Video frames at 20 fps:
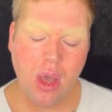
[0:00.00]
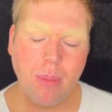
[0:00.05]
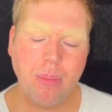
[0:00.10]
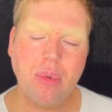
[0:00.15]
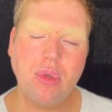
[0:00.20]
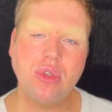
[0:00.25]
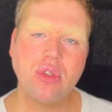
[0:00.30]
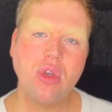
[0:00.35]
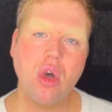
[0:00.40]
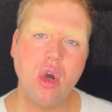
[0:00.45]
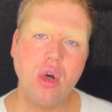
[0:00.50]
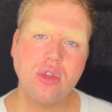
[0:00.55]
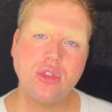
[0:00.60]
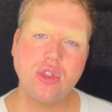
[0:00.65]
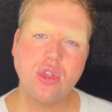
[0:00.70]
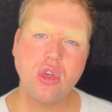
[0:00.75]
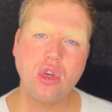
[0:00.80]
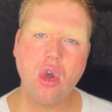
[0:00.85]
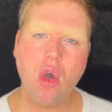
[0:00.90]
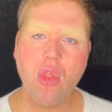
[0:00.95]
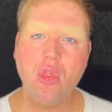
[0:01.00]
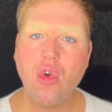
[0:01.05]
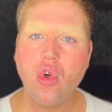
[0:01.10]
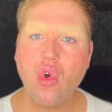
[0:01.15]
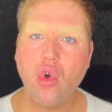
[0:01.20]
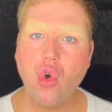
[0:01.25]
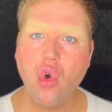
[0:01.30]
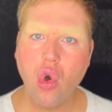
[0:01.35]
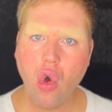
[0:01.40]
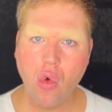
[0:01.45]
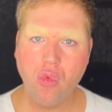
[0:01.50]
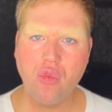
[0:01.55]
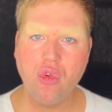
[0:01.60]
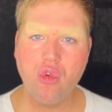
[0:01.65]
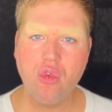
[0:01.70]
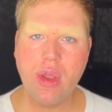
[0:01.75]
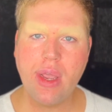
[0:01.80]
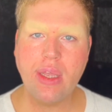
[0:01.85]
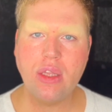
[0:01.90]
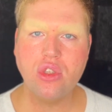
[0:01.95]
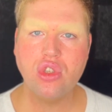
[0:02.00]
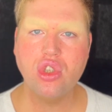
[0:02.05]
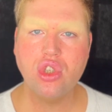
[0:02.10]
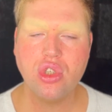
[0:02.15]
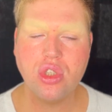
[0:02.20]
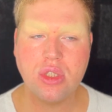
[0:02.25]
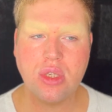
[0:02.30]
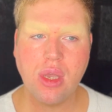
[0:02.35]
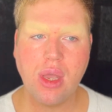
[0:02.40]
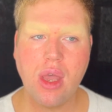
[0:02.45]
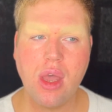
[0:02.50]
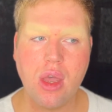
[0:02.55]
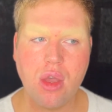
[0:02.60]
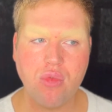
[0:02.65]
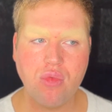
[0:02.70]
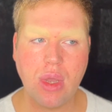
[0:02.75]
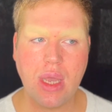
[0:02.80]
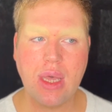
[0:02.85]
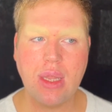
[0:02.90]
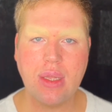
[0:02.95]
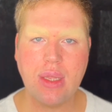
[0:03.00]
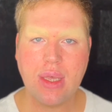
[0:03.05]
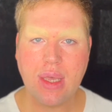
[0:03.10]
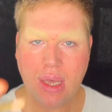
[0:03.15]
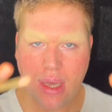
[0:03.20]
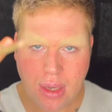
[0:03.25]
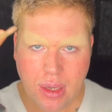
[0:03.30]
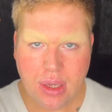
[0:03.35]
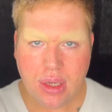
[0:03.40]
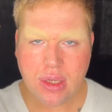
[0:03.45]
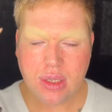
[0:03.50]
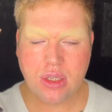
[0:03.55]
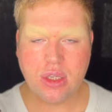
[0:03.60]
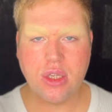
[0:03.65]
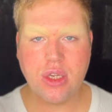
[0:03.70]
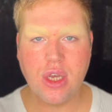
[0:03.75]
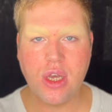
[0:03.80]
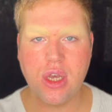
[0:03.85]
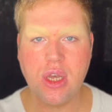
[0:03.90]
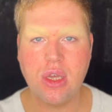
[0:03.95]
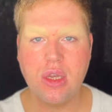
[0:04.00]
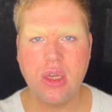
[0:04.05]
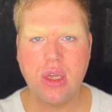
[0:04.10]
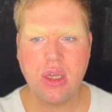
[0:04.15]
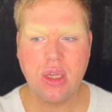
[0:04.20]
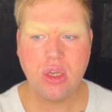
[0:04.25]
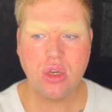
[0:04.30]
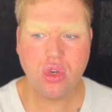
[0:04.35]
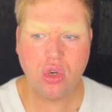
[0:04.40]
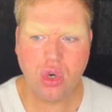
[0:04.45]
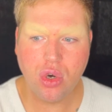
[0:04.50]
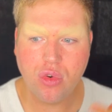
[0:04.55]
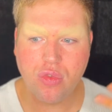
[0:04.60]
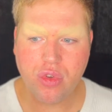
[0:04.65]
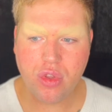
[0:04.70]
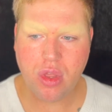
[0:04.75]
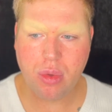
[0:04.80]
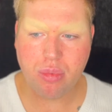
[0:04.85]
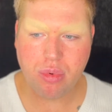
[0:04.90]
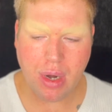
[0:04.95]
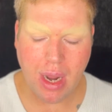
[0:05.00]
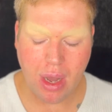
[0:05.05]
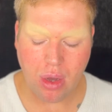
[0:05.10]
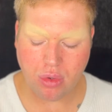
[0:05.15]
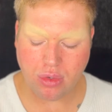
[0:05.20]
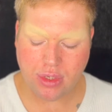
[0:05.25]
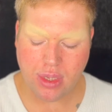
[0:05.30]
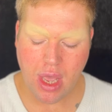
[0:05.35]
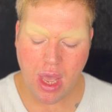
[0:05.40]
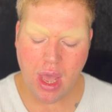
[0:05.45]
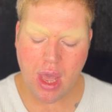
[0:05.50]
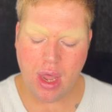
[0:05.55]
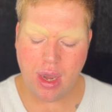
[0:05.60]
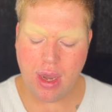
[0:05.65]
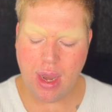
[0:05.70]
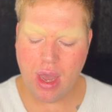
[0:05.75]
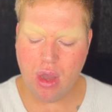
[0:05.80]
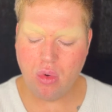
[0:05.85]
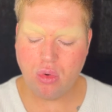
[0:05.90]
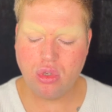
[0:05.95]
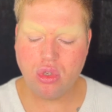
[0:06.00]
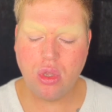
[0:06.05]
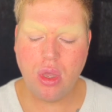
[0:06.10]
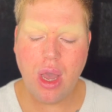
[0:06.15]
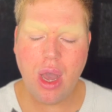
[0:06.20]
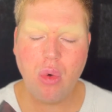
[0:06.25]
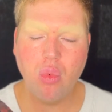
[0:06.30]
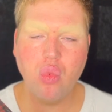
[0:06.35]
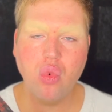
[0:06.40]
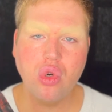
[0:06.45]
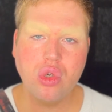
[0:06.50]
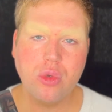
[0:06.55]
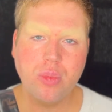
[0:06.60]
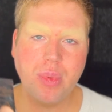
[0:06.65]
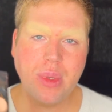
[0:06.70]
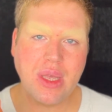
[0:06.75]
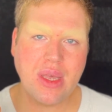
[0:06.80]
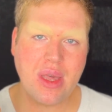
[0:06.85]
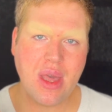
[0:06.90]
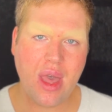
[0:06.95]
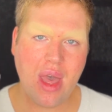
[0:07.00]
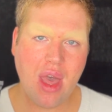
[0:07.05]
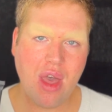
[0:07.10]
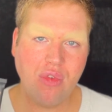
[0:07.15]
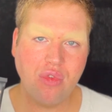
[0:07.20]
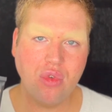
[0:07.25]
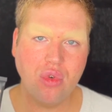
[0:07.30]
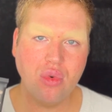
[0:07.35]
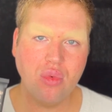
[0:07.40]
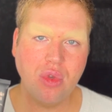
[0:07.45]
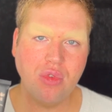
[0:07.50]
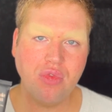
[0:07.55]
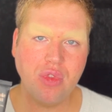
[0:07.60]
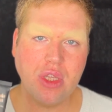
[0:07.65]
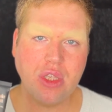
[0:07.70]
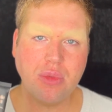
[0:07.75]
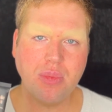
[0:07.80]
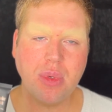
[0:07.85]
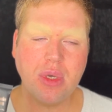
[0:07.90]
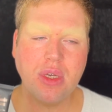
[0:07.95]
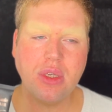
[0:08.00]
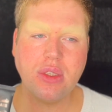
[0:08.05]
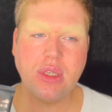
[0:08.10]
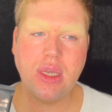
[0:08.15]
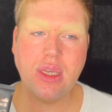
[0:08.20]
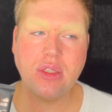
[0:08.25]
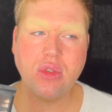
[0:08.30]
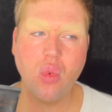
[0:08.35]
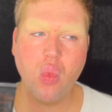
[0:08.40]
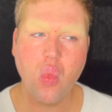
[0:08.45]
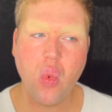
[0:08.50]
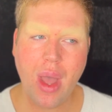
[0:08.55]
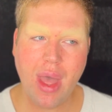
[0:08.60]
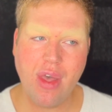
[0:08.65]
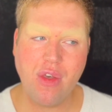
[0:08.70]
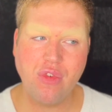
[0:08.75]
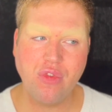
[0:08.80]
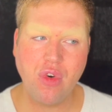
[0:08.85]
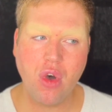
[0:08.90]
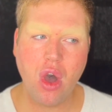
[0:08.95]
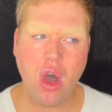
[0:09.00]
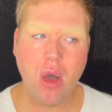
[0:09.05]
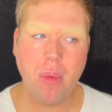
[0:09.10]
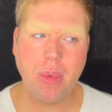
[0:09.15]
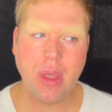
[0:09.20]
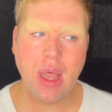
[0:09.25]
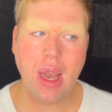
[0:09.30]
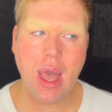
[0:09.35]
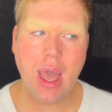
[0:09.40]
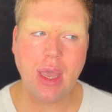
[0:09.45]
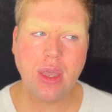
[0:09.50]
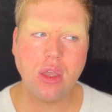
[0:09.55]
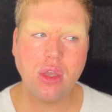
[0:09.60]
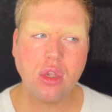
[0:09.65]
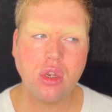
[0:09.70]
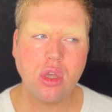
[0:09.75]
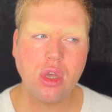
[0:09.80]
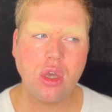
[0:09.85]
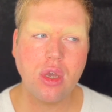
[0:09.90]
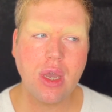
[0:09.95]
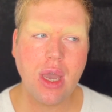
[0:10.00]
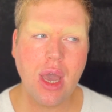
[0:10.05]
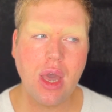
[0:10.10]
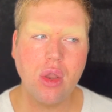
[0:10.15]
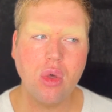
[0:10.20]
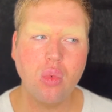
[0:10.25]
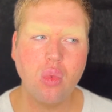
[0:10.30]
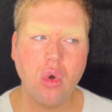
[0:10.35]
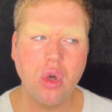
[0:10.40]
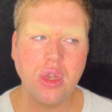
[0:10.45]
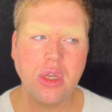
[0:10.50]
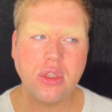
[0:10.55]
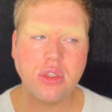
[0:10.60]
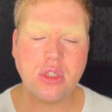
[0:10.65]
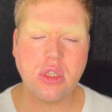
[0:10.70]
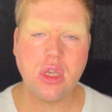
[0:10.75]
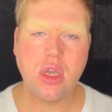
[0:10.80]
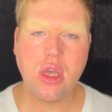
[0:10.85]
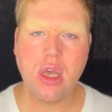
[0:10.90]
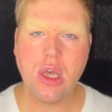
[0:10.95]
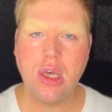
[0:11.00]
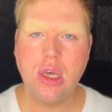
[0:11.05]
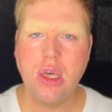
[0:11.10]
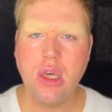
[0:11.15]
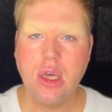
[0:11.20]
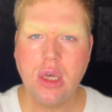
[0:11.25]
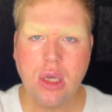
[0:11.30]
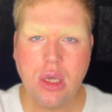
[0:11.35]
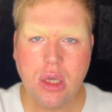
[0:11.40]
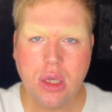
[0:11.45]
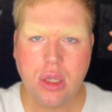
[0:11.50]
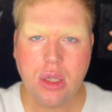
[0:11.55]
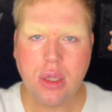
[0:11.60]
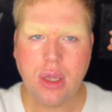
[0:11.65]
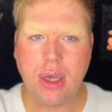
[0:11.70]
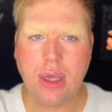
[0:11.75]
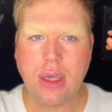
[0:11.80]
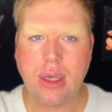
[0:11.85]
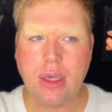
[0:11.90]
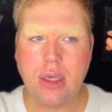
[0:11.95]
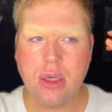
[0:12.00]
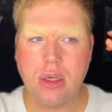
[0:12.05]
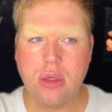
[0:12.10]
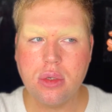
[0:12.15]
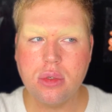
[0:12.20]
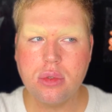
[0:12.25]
but it's also got the coverage to really, you know, cover the brows. Now I would be careful with this because it is a wet formula. You don't kind of want it to like